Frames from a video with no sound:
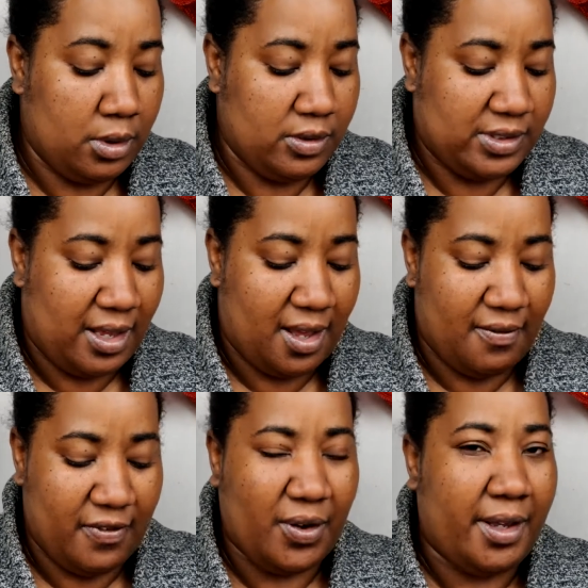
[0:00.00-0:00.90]
It's a
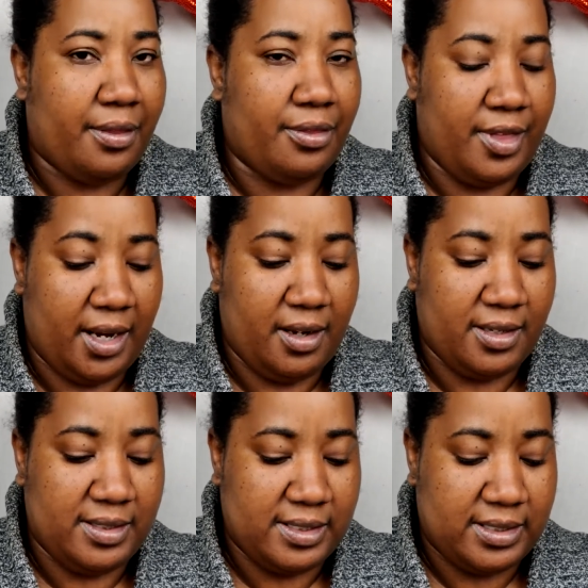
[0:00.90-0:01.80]
very thin
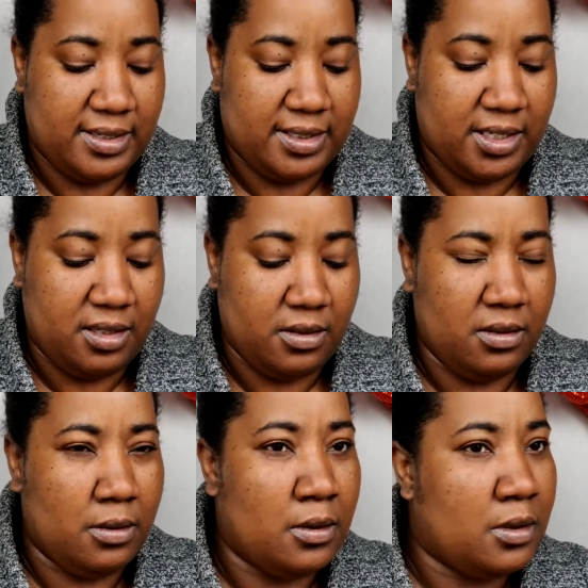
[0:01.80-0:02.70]
consistency,
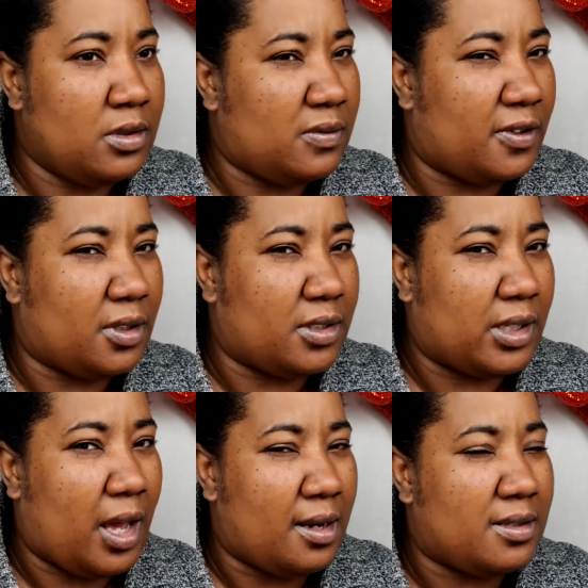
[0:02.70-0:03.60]
very
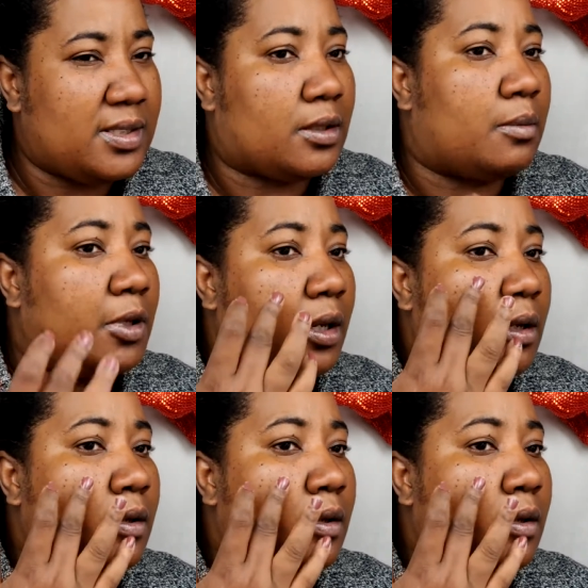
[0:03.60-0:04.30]
kind of serum-like.